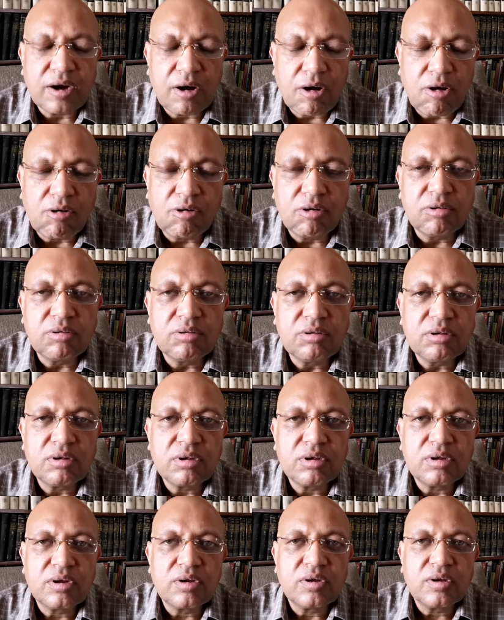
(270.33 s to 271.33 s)
all
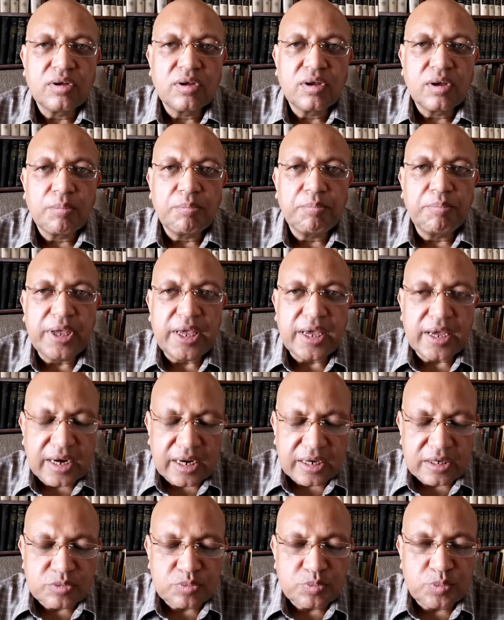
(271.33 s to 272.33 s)
bare
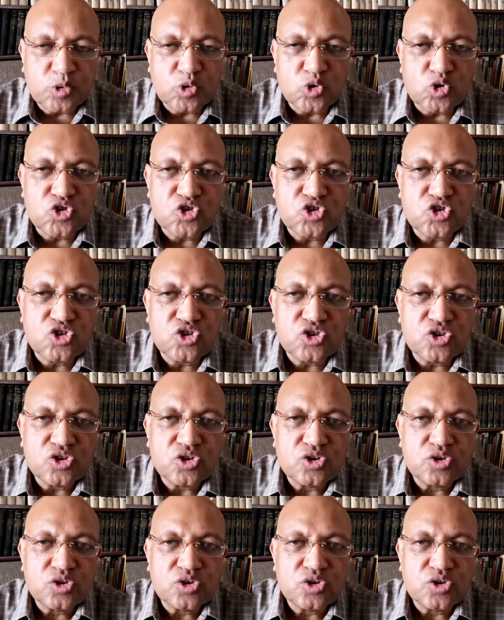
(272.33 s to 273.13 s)
exposed